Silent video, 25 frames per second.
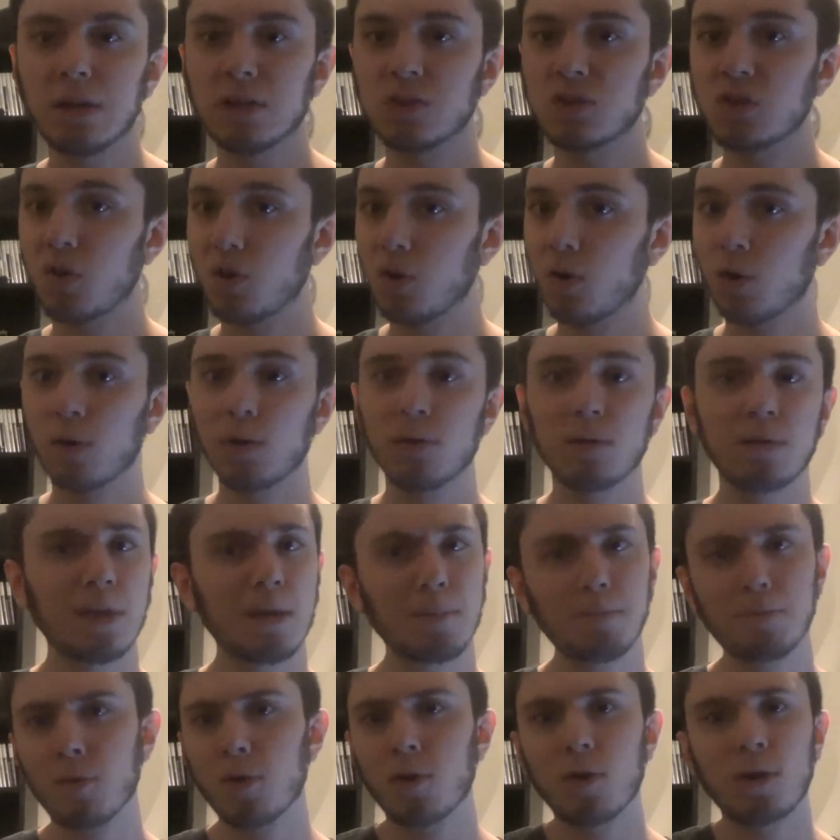guitar.
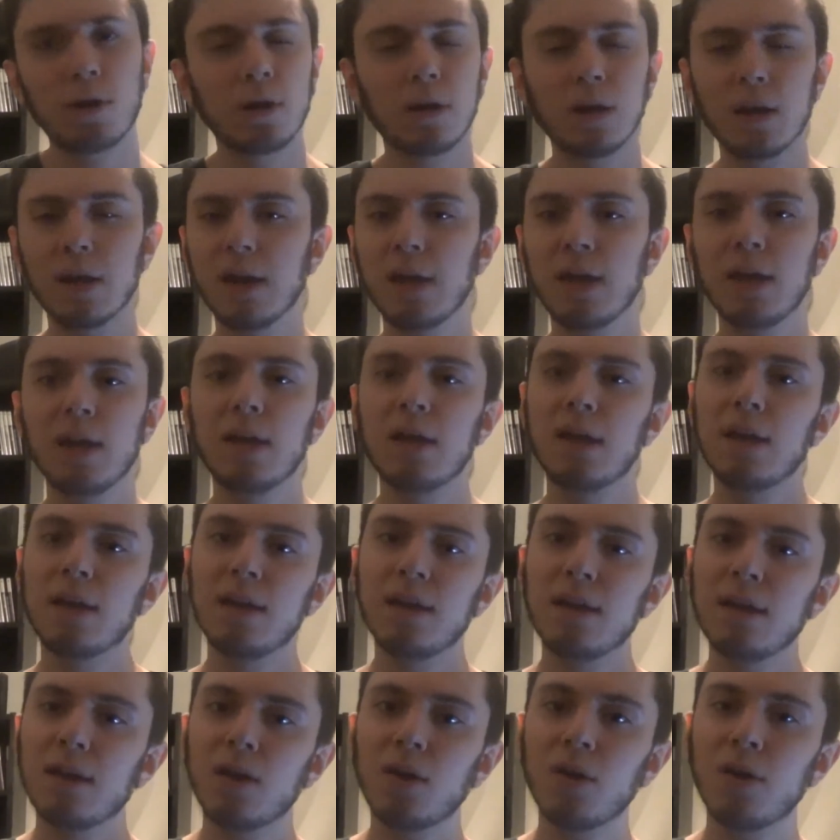That part
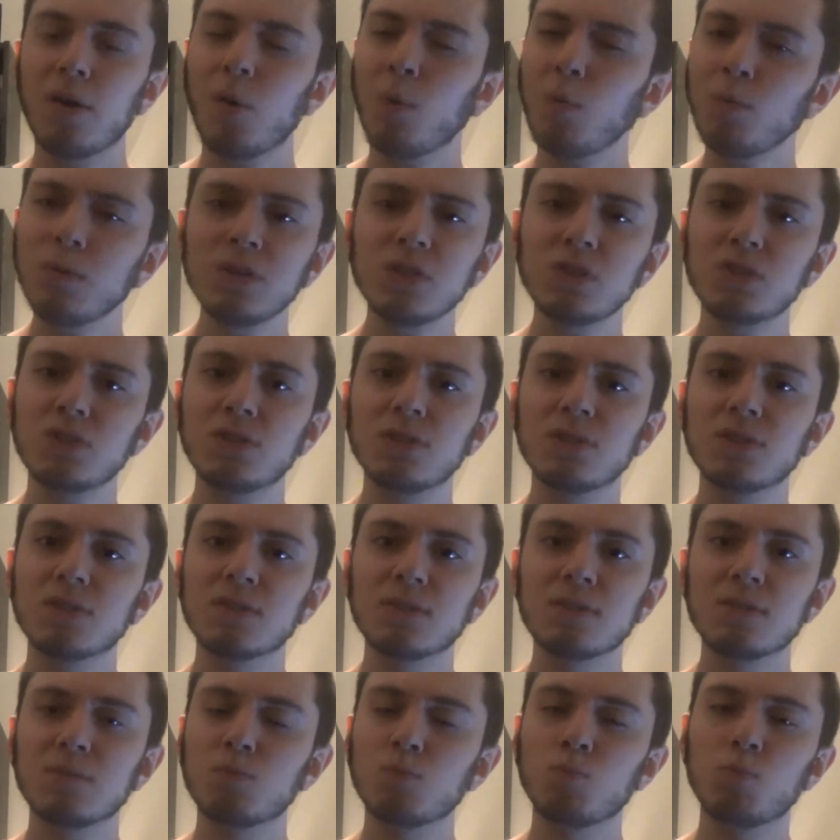always
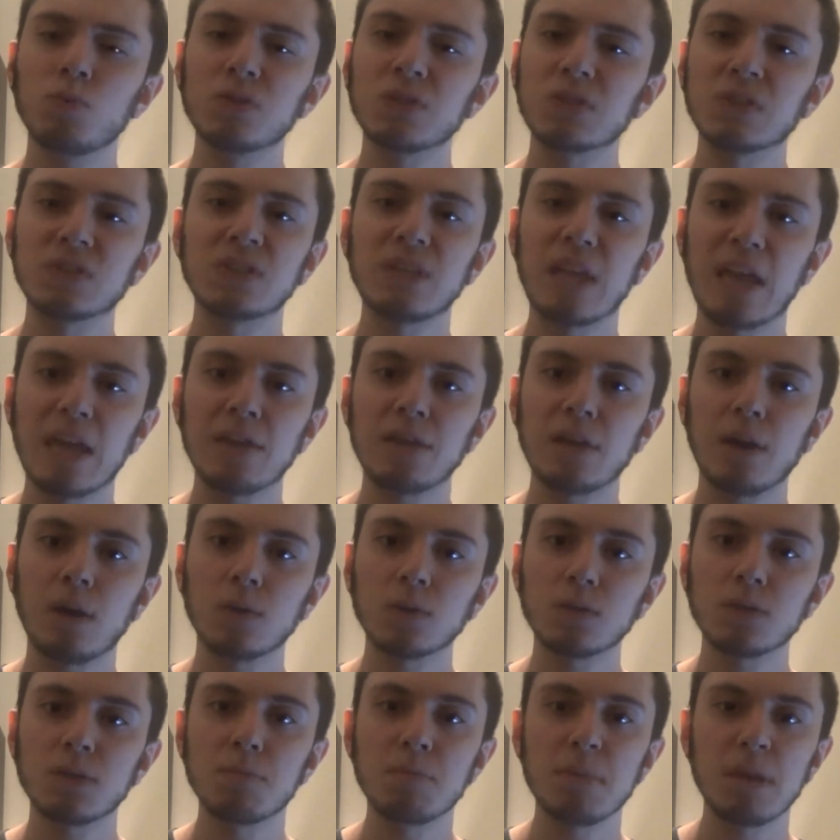just was a
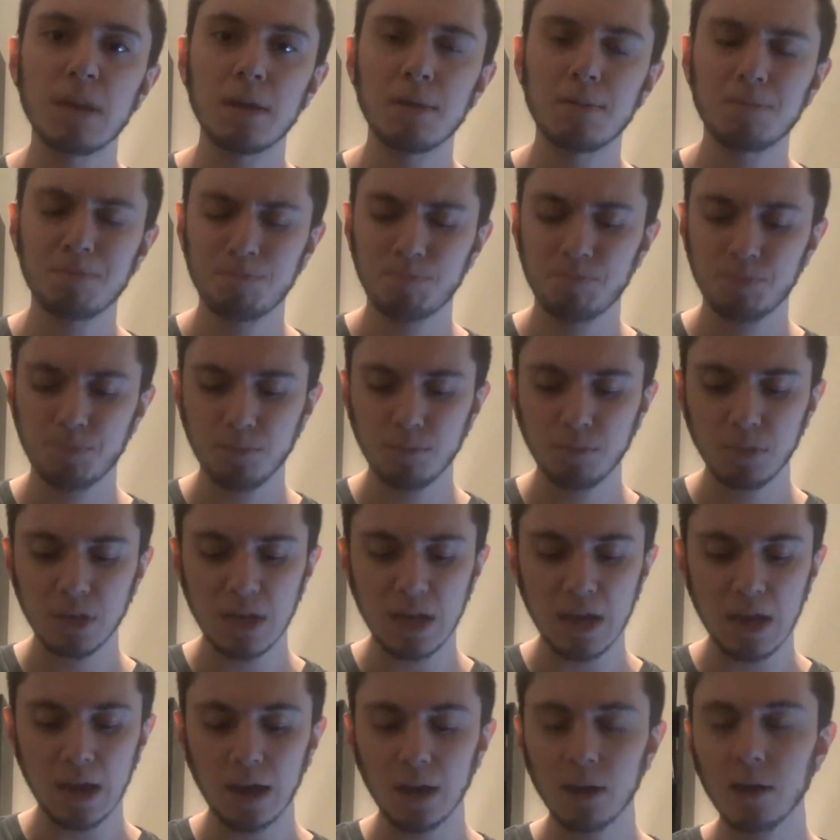standout to me. But
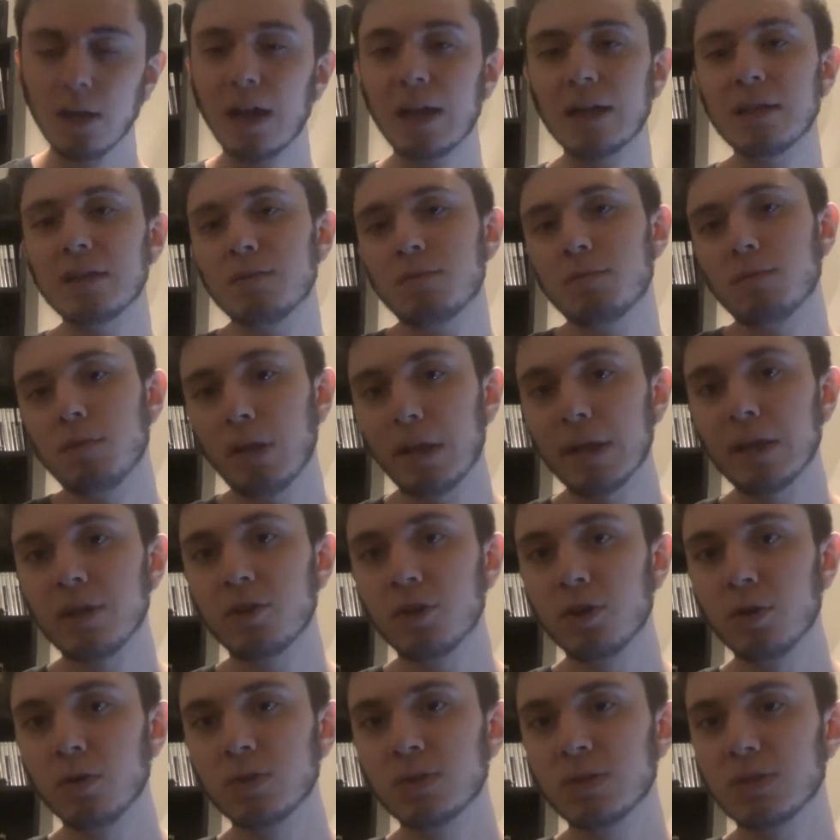yeah, I like
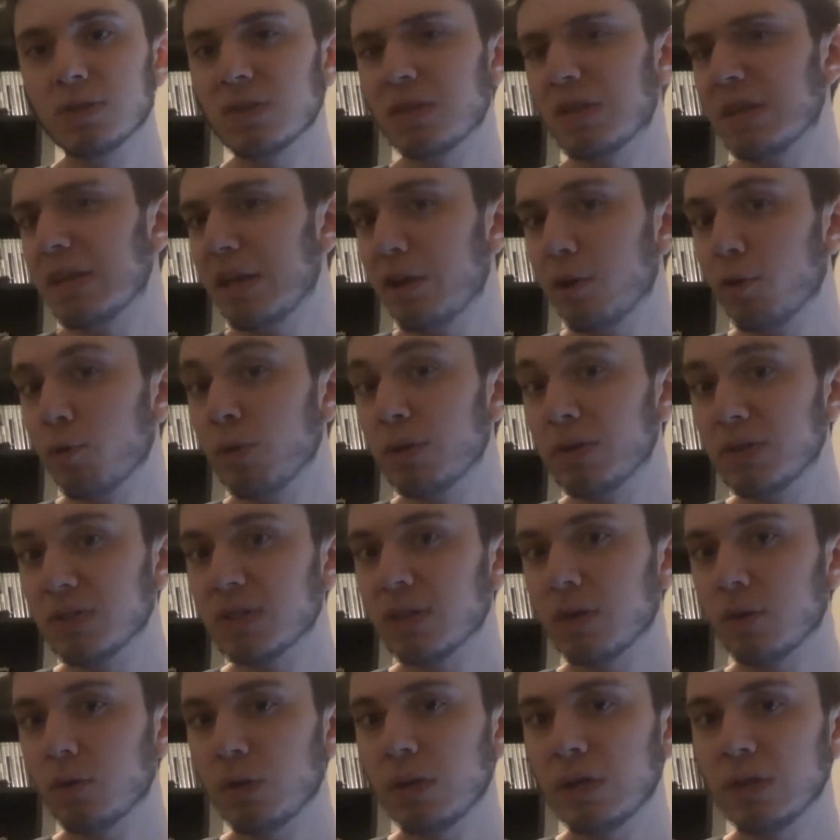Ghosts. It's an eerie
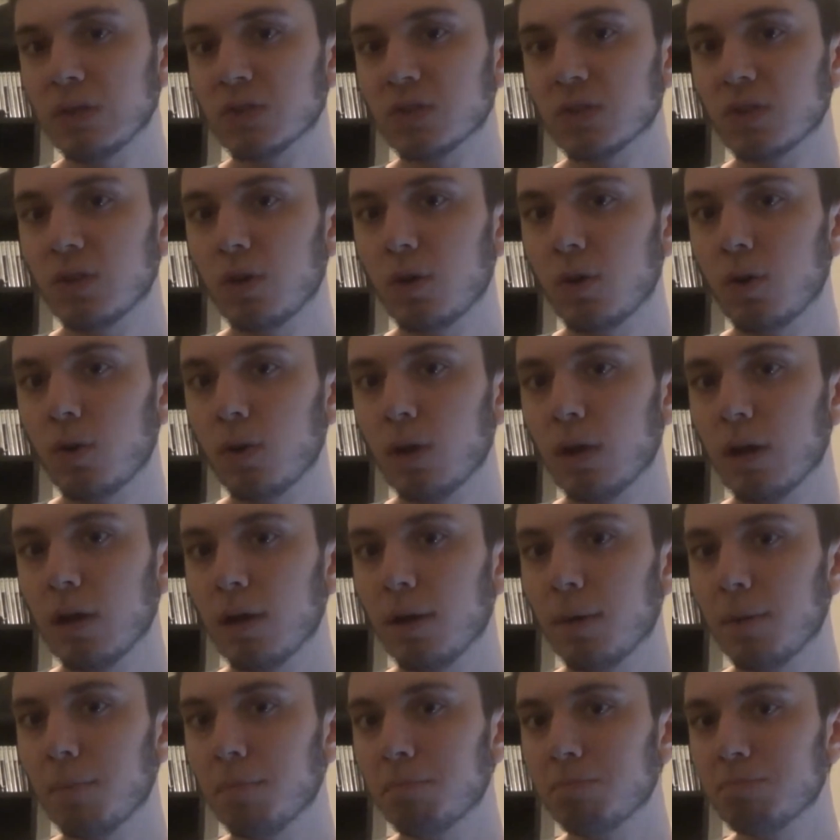sounding song.
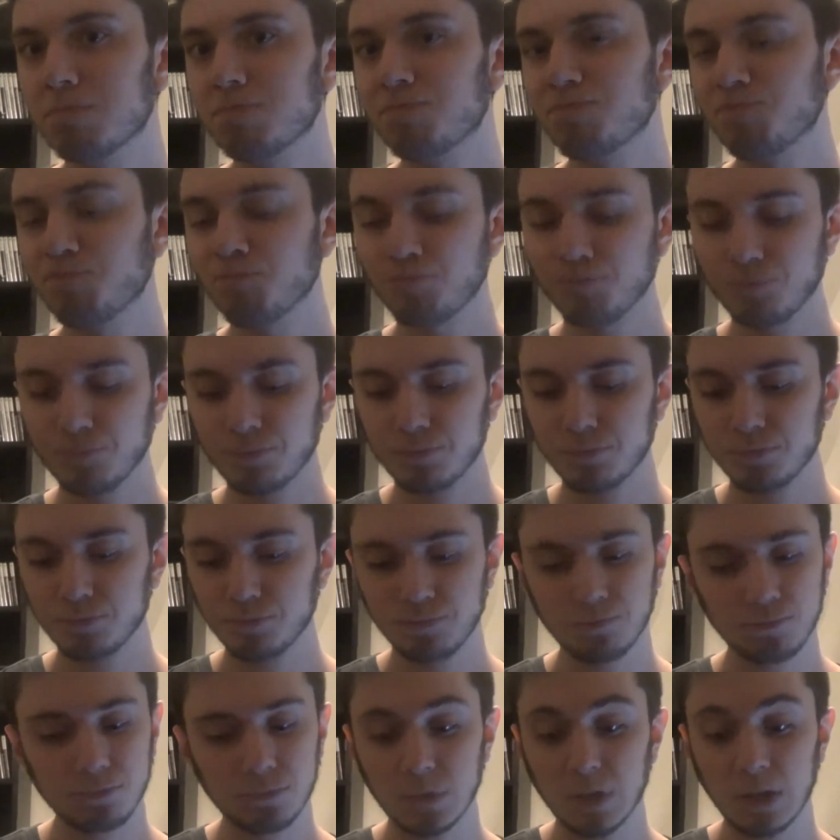
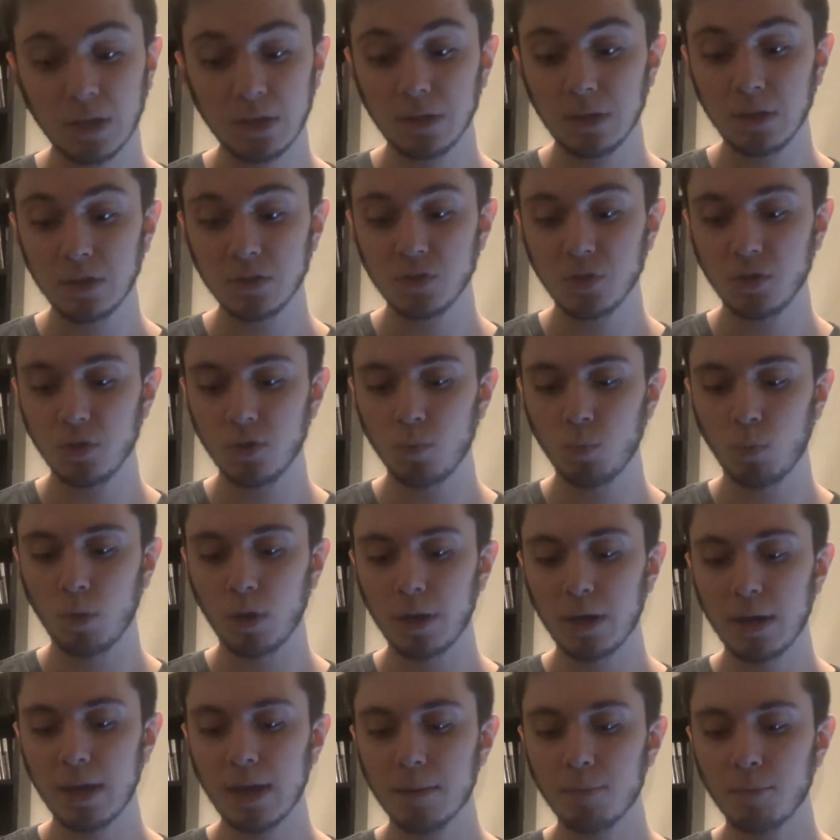I think it's a good
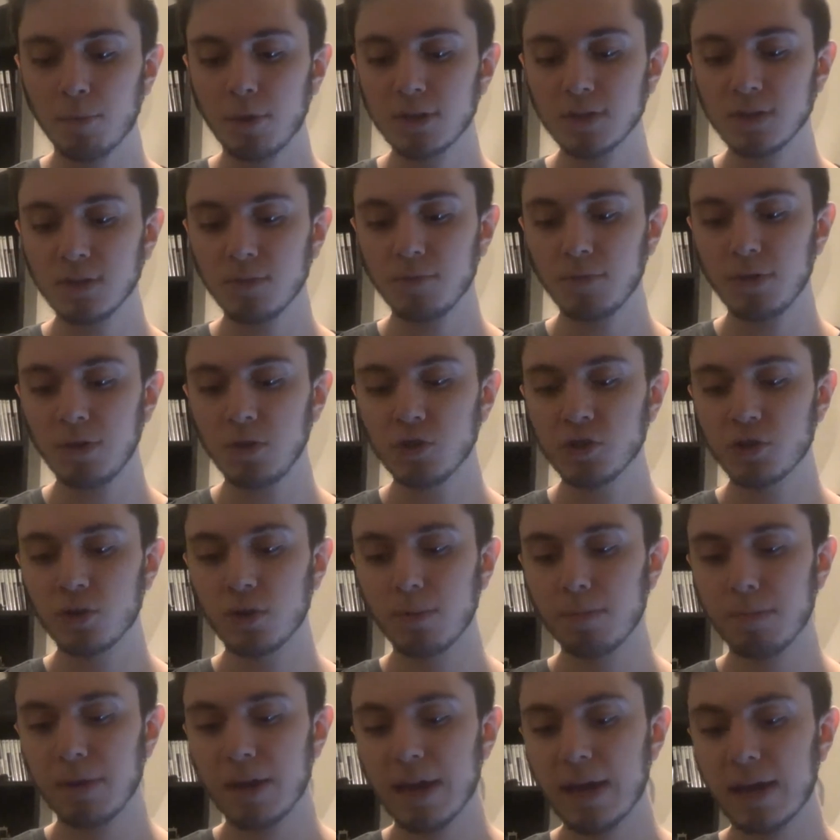one. And Present, Future,
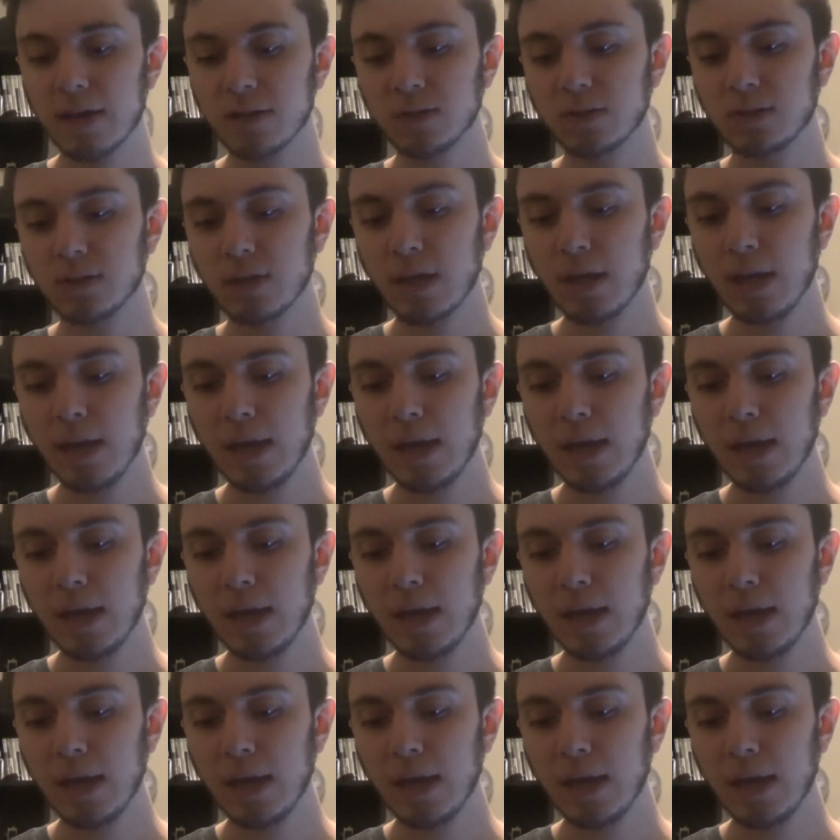and Past.